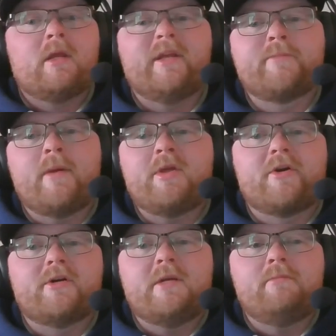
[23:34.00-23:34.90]
gets maybe
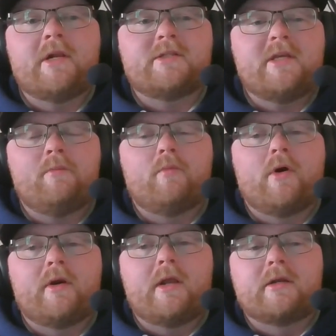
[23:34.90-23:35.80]
13 minutes game
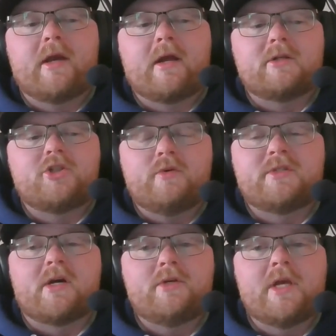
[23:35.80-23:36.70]
one and kind of
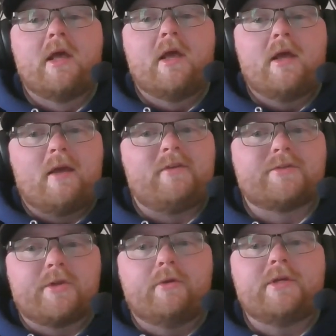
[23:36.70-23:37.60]
shows out if
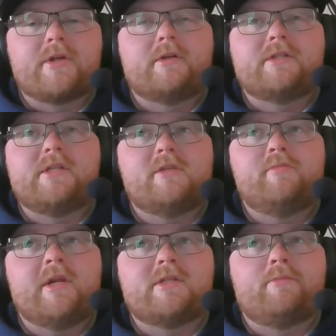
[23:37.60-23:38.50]
you slowly start to see
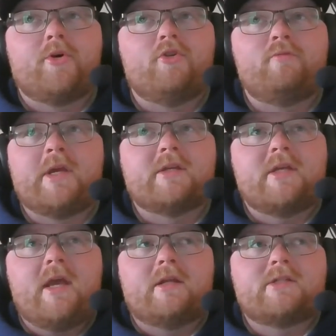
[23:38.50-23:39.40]
his minutes improve.
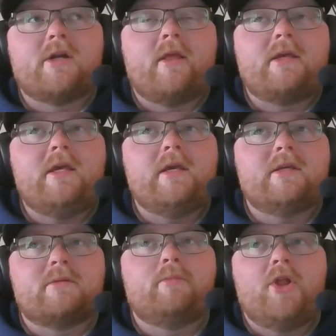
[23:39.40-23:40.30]
Because again, it's not like he
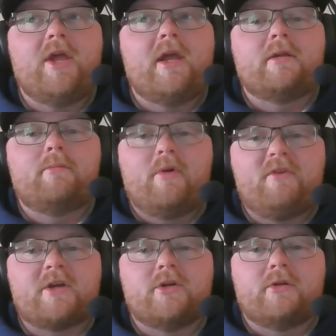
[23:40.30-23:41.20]
hasn't played
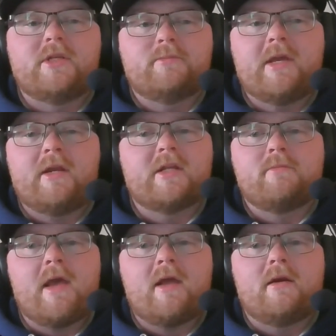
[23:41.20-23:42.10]
professional. He's played
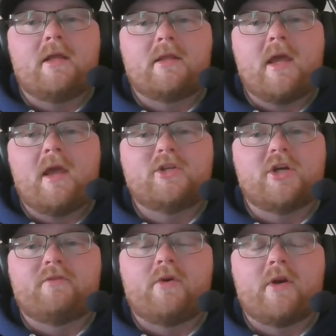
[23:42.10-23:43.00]
against men in the
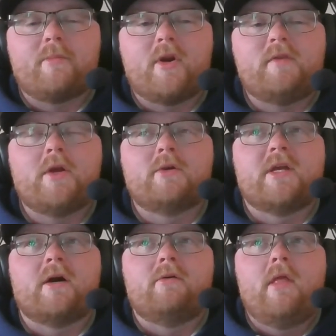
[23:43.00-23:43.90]
KHL for a number of
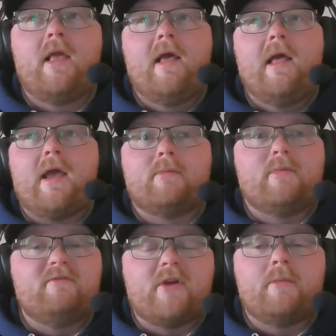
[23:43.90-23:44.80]
years now
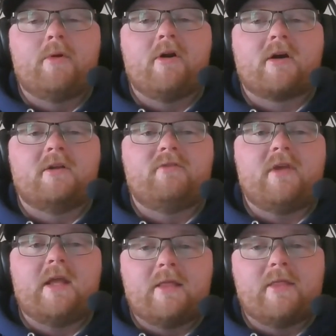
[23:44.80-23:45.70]
and been very productive
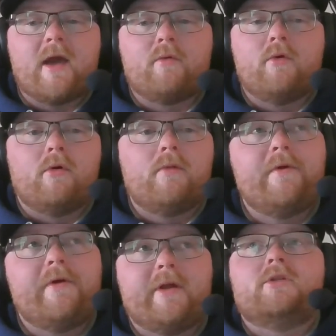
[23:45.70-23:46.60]
in that role.
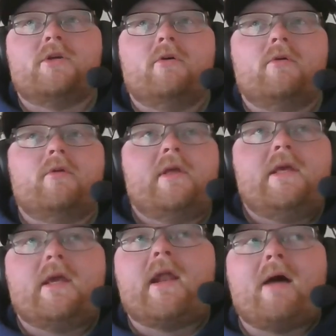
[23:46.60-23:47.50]
So
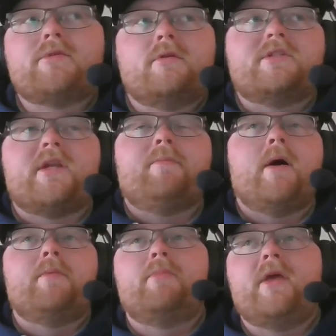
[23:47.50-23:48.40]
he can absolutely step
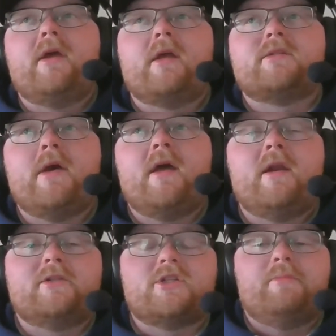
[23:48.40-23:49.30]
up and play against
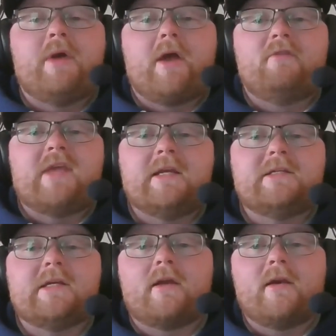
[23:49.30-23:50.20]
men. It's just a matter of can he
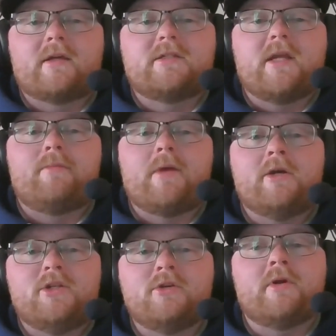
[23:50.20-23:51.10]
take that next step
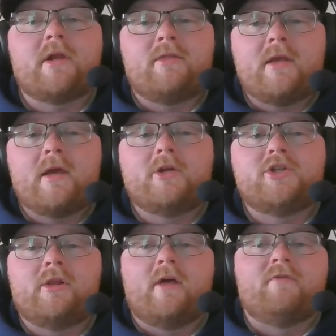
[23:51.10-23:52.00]
and do it at the
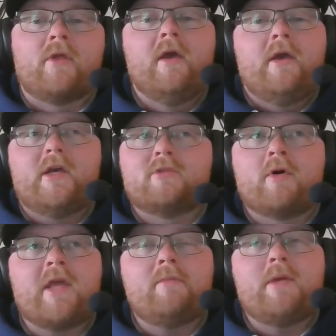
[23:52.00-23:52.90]
NHL level. His
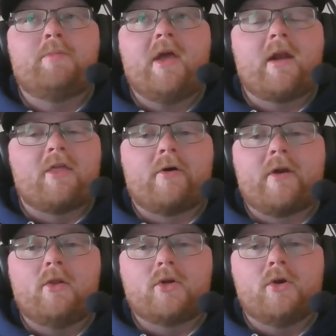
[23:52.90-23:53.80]
one game he played, I
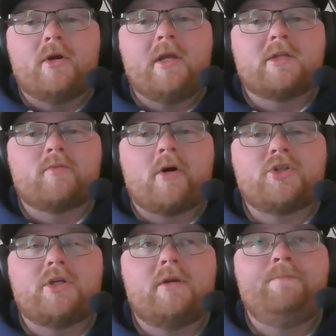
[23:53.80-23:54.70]
thought he looked good against
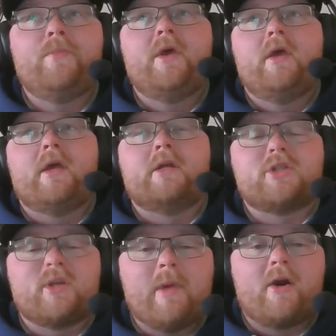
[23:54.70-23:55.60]
Washington. It's
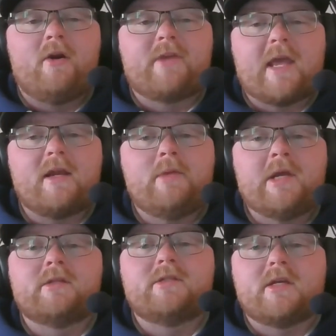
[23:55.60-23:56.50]
just a matter of can he be
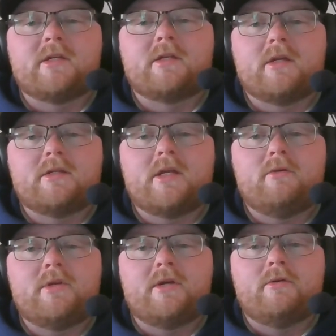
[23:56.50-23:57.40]
consistent,
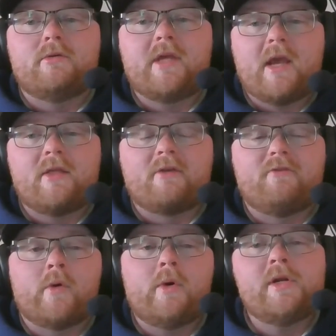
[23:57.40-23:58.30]
continue to carry that
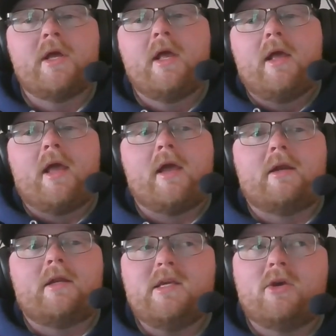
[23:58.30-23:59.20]
forward,
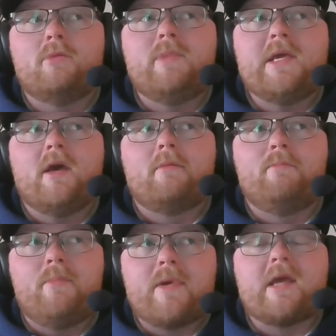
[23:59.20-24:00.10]
and he could be a
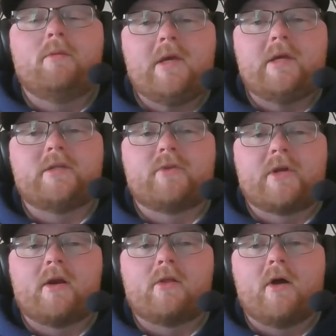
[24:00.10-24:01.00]
big piece for
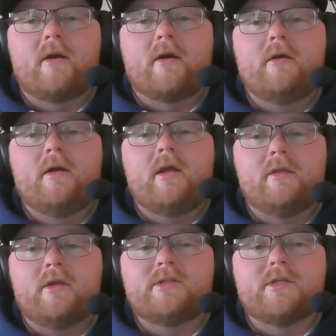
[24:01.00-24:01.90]
Carolina
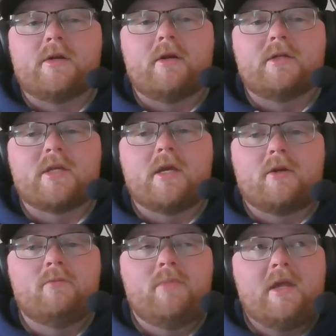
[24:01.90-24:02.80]
in this series and
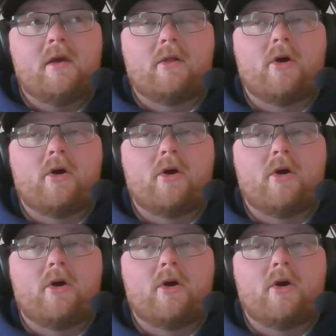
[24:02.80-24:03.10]
could be a